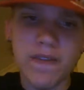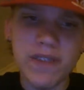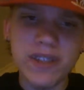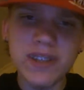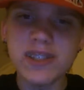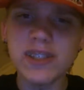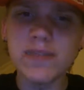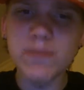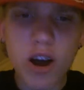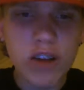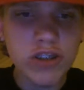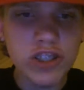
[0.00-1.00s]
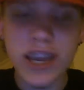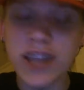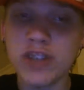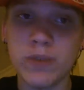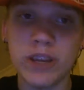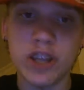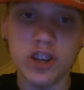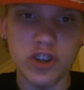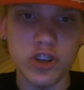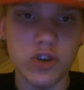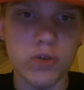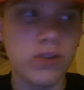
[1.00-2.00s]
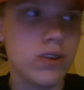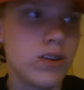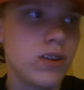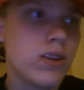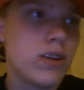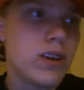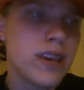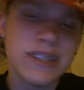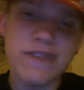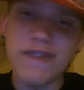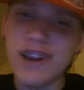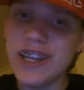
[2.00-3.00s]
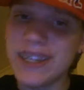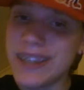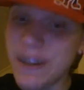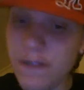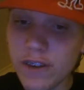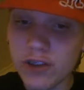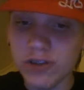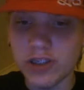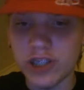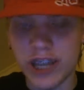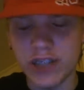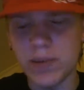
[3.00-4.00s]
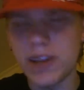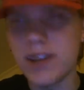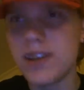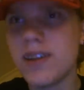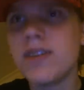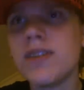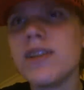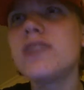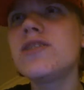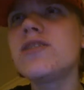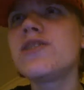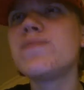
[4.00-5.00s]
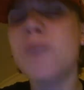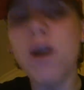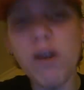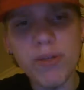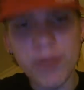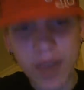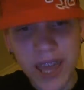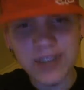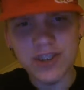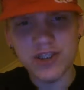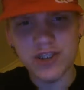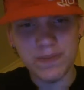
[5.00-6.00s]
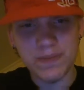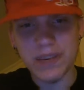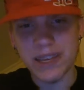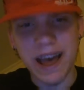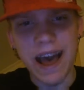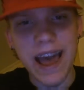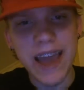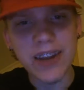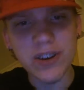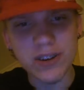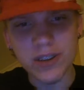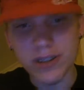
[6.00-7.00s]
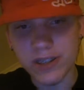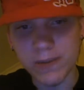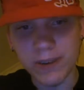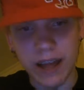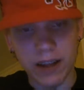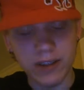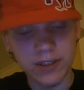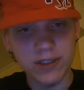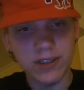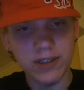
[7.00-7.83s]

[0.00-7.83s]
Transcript: It's a small change we can do. It's a very difficult change, but It's a small thing to just be kinder to someone else.